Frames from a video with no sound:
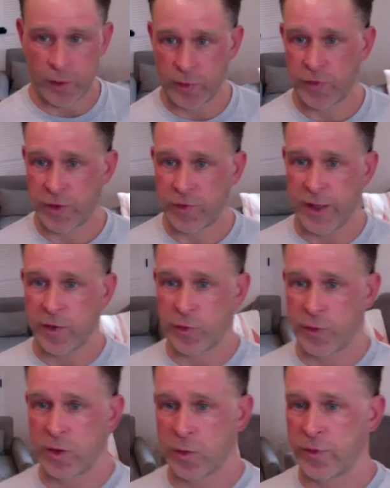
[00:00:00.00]
was
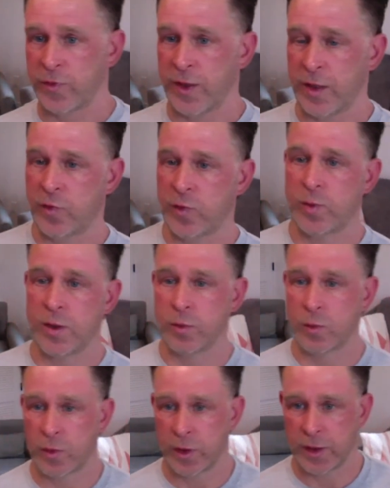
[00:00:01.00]
successful and it was safe and people
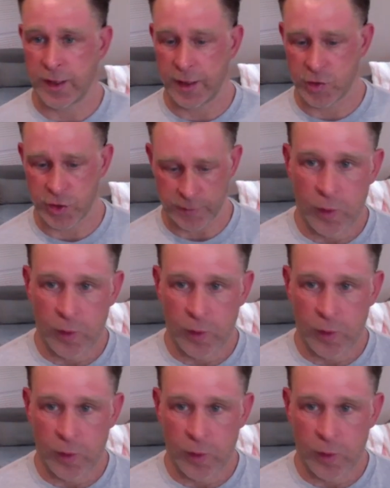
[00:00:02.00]
were engaging.